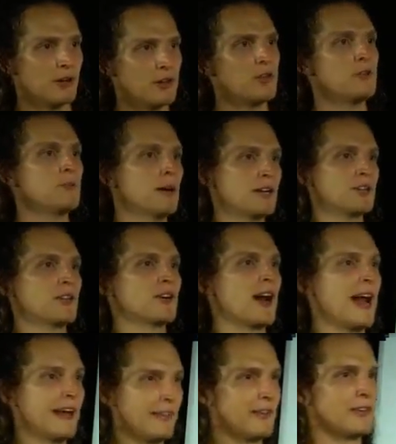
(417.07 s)
And you punch at their
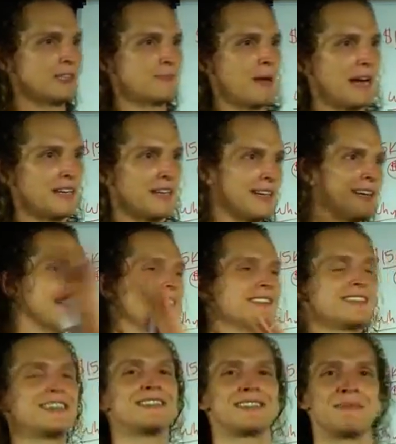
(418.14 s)
head, and they're expecting it, and then
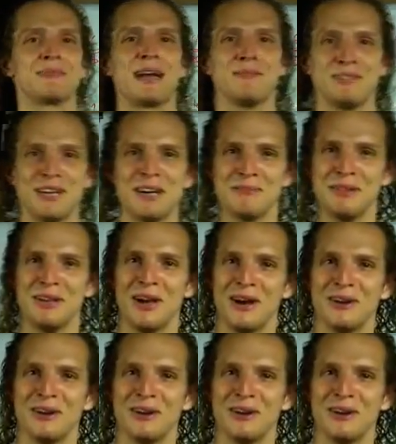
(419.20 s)
still sometimes you hit them in the